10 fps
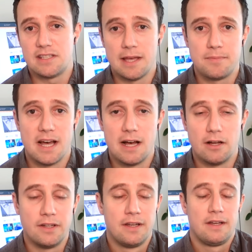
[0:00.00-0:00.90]
stepped
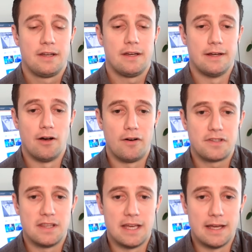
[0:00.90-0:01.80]
down
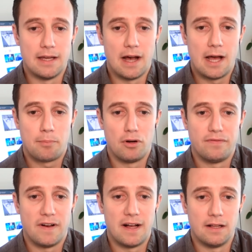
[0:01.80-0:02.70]
after their
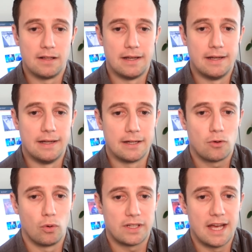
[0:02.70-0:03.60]
high-profile
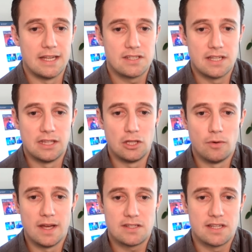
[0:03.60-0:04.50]
court case in the
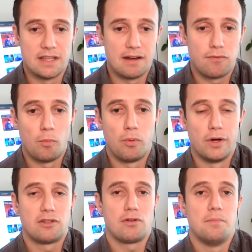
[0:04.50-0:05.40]
US and that
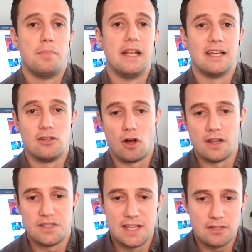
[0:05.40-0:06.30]
$4.3 billion
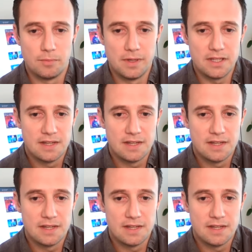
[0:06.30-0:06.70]
settlement.